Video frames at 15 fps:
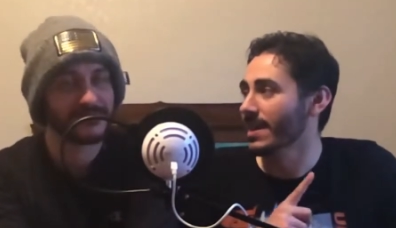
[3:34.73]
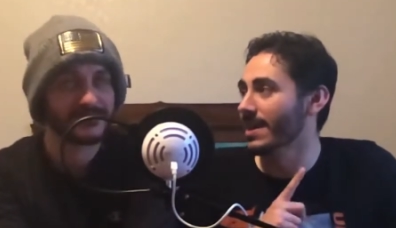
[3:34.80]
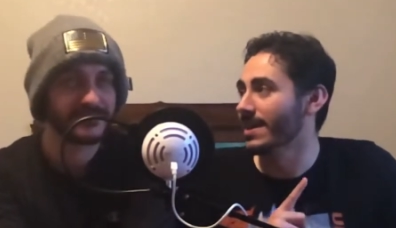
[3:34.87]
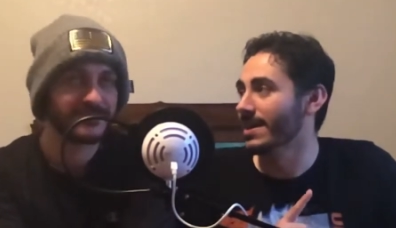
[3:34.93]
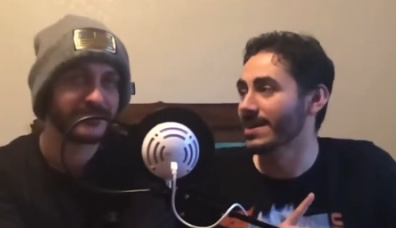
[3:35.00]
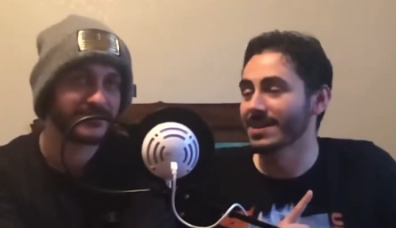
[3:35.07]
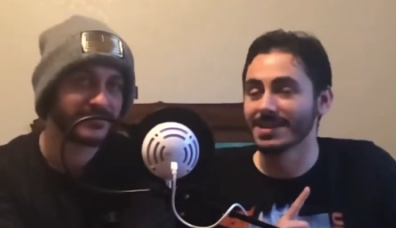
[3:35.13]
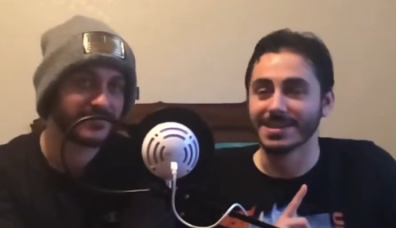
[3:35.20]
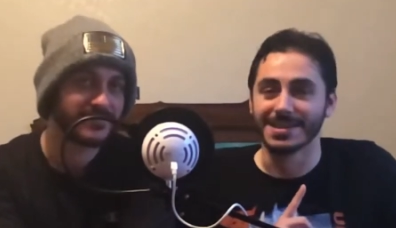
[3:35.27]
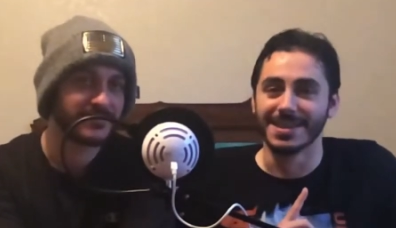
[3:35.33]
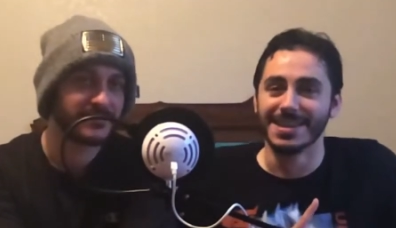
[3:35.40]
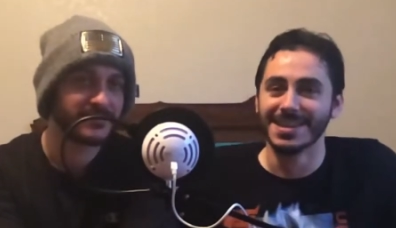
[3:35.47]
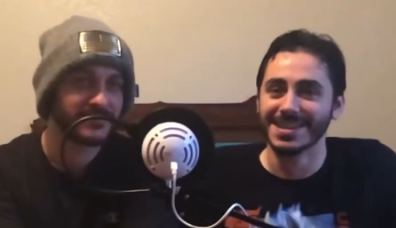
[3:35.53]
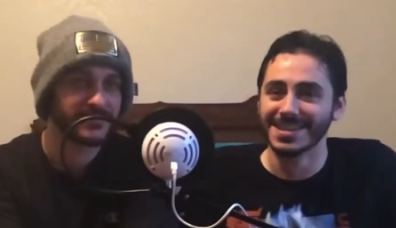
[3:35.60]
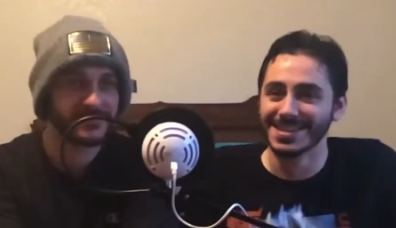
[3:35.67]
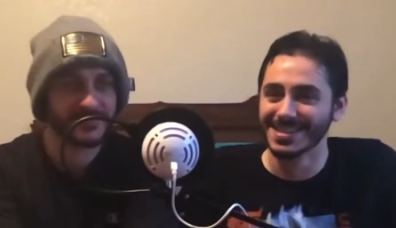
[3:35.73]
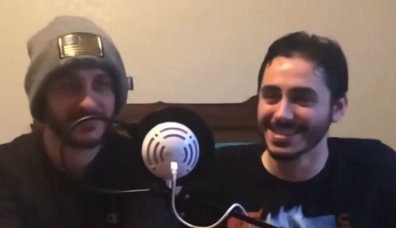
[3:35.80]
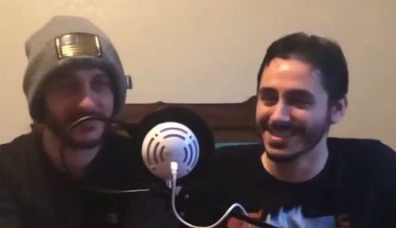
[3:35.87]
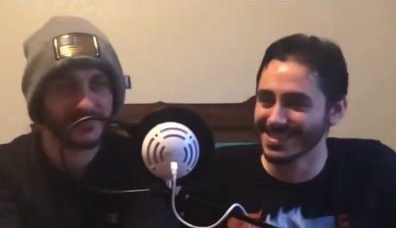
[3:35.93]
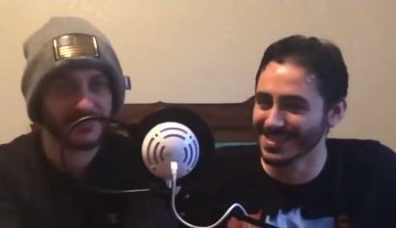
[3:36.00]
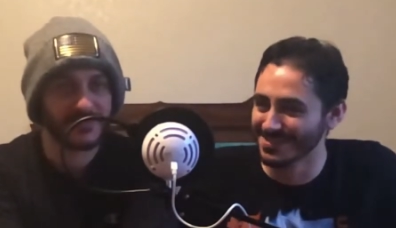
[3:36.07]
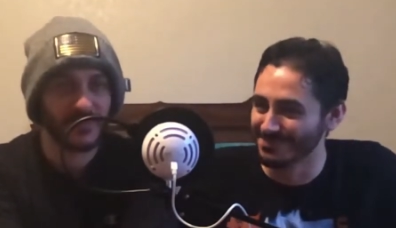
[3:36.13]
Speaker 1: Beto
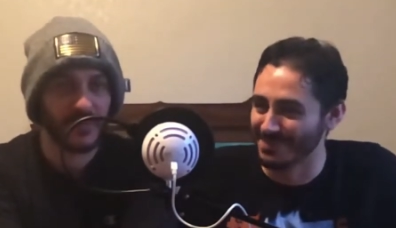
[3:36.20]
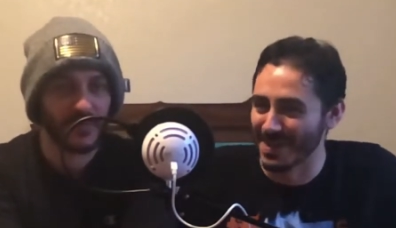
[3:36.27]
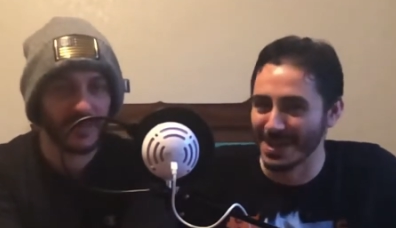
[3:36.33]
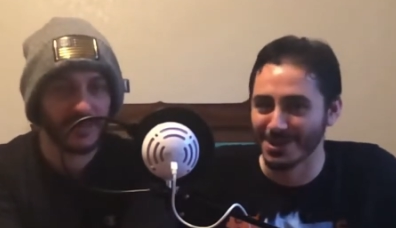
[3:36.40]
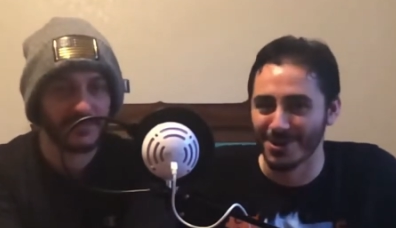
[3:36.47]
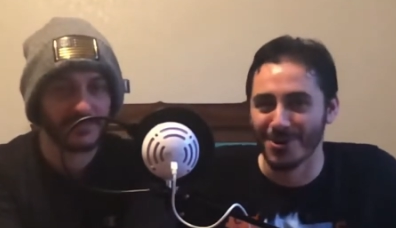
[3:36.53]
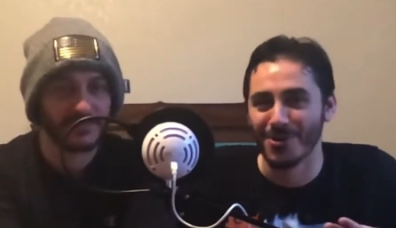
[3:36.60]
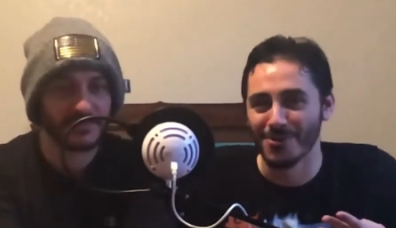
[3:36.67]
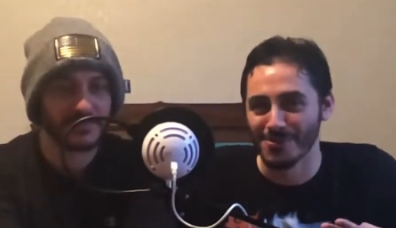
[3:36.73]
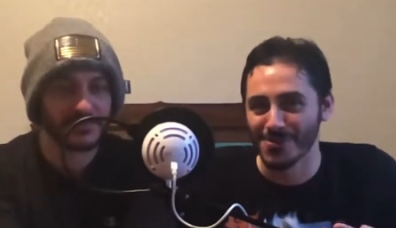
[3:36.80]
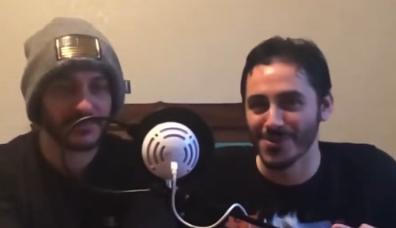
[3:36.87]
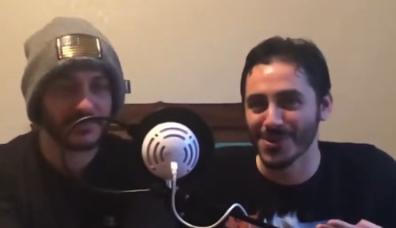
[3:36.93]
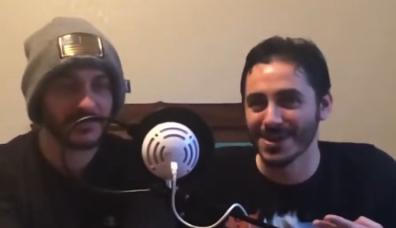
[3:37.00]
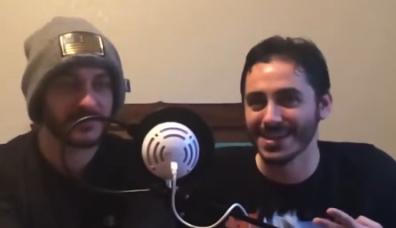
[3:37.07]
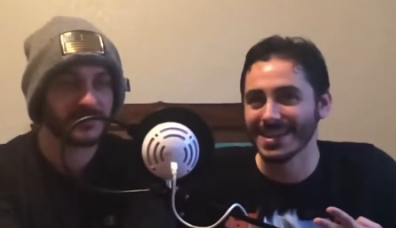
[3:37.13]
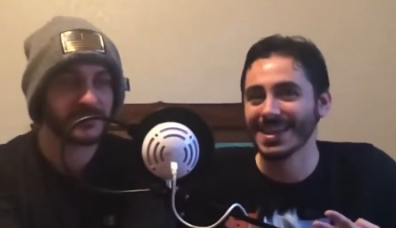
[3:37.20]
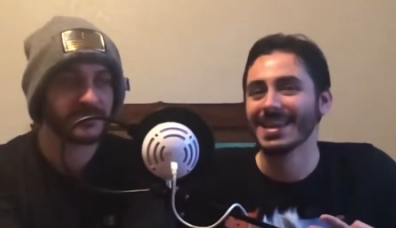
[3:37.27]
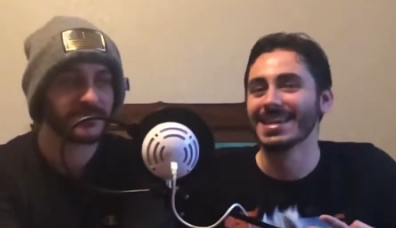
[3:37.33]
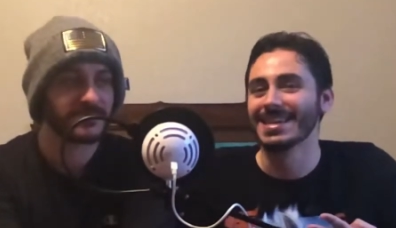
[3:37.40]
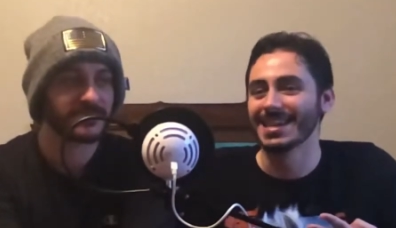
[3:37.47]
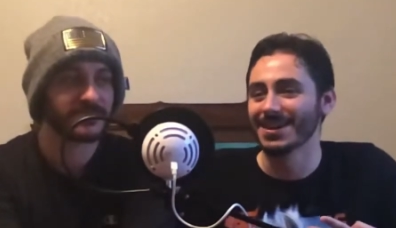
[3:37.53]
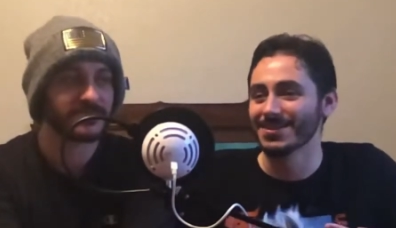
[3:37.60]
O'Rourke,
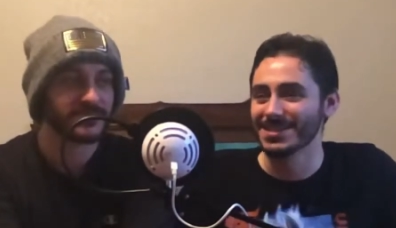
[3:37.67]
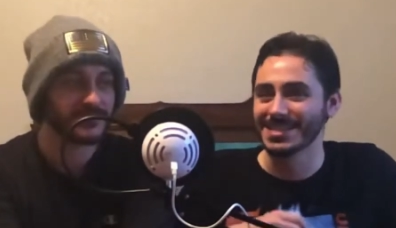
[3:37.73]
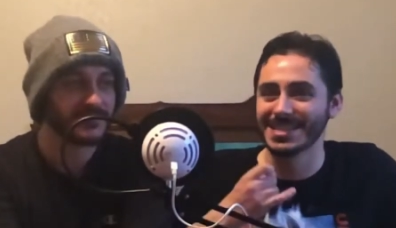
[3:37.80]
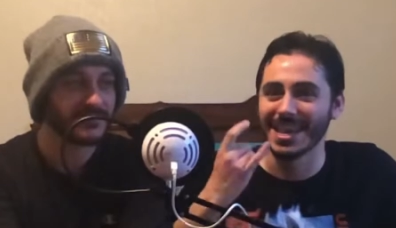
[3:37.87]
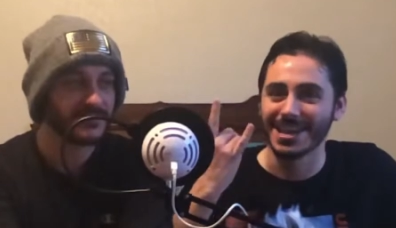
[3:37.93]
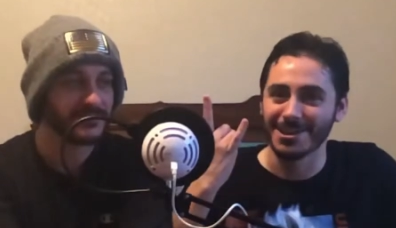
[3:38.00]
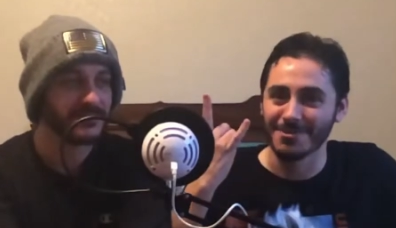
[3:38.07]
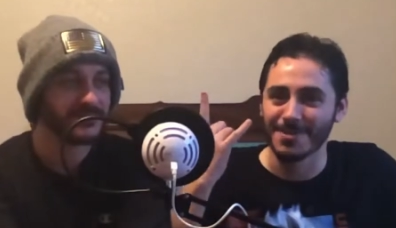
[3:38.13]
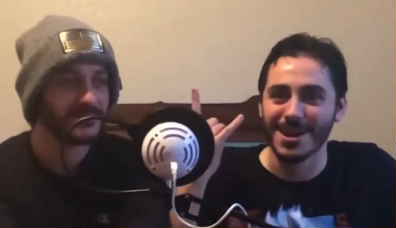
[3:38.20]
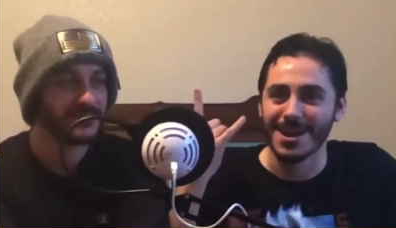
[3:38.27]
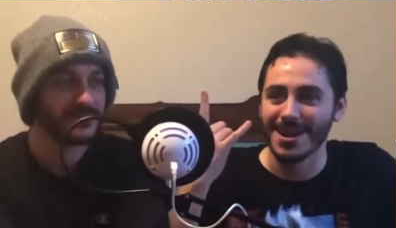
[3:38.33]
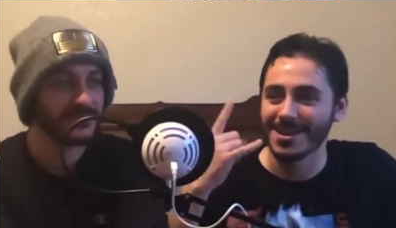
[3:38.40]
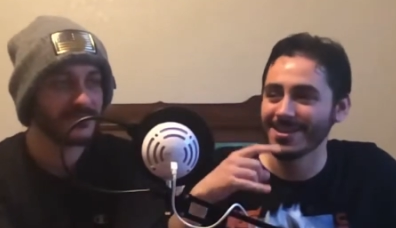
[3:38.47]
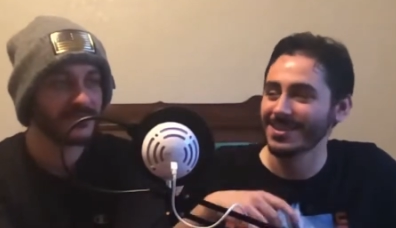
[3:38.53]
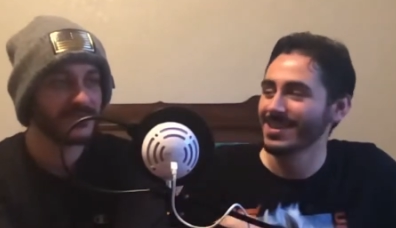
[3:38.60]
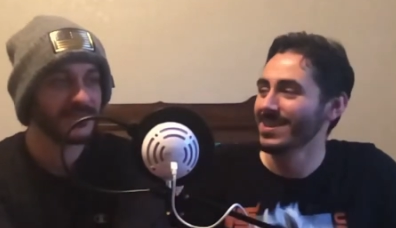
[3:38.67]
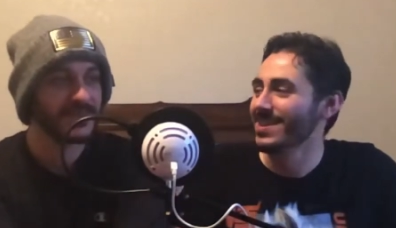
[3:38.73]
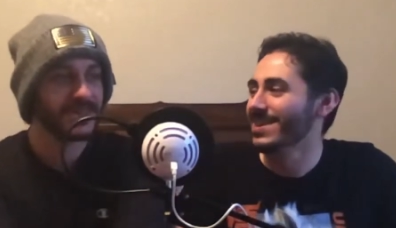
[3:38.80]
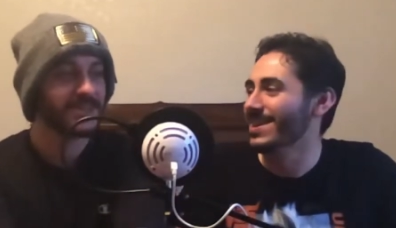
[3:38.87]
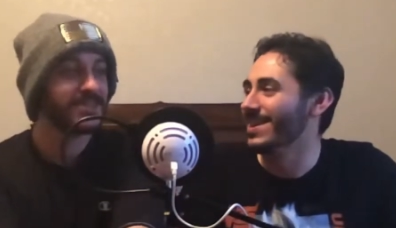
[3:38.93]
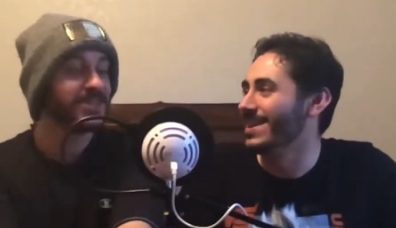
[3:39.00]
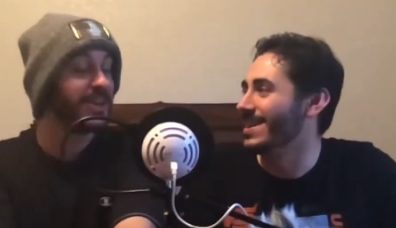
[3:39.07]
you know, Skater Bra.
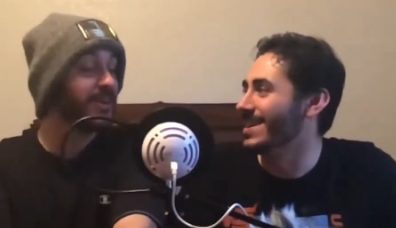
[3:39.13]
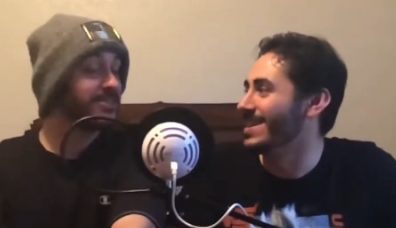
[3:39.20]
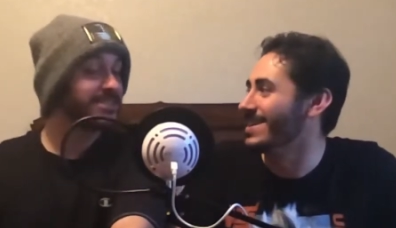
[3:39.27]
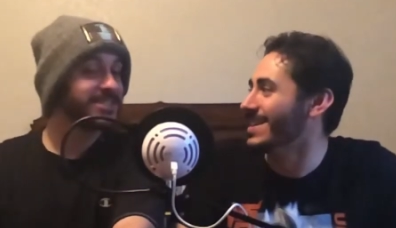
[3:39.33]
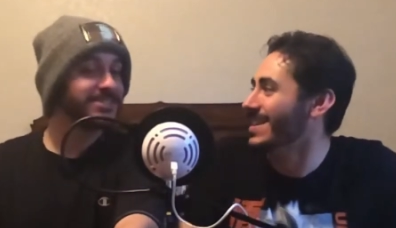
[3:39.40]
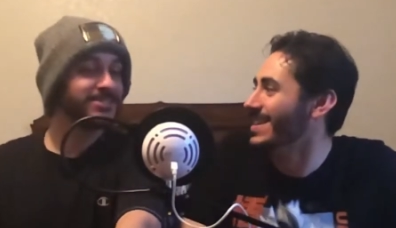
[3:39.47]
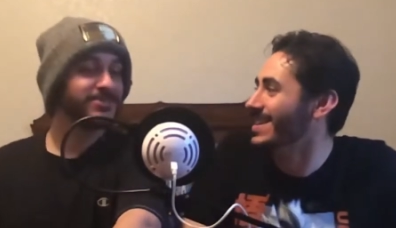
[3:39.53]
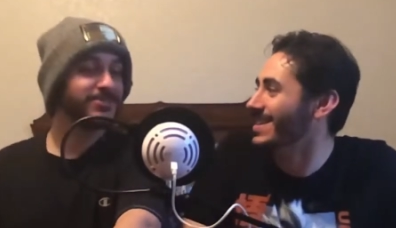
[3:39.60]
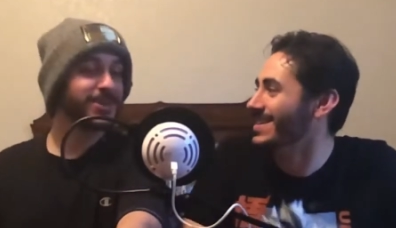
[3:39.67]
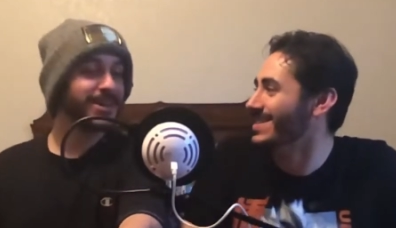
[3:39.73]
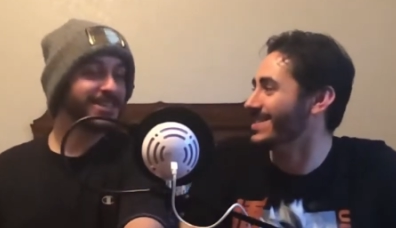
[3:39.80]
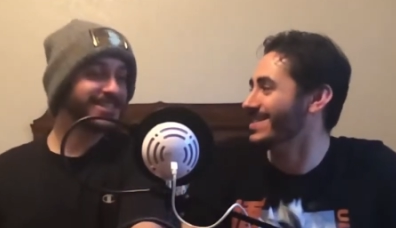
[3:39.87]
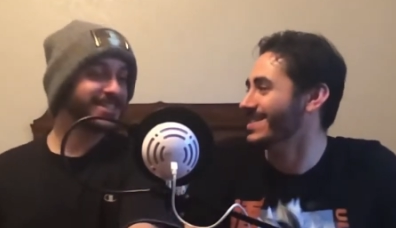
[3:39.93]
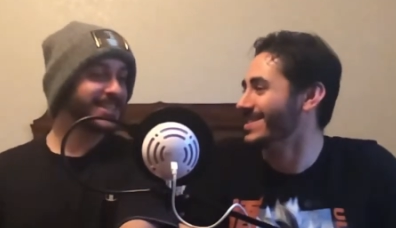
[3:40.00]
Speaker 2: No, did you watch?